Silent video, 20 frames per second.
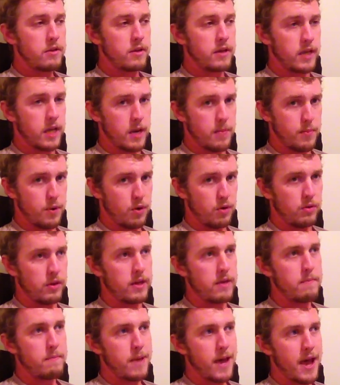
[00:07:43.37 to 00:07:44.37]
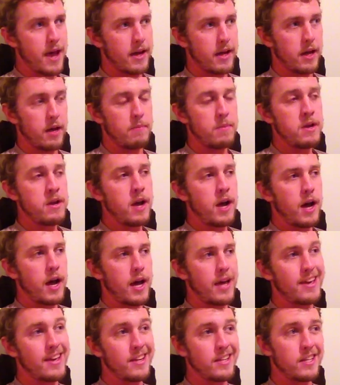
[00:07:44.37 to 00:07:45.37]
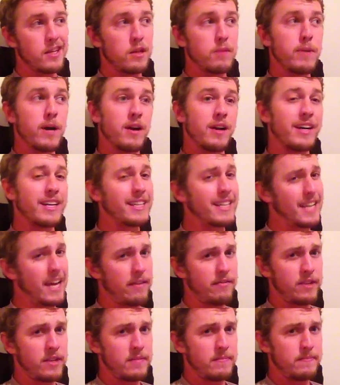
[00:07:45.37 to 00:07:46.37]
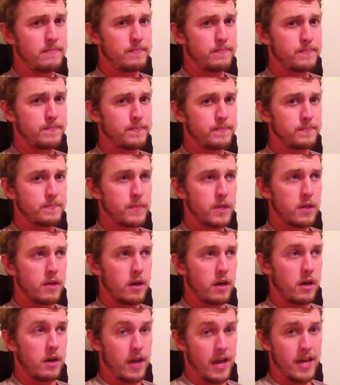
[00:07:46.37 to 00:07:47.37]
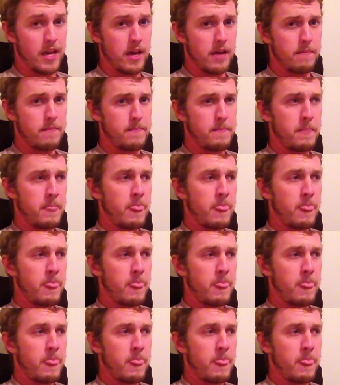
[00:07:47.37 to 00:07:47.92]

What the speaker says: Get up early, pack up, hike until about 11 a.m.,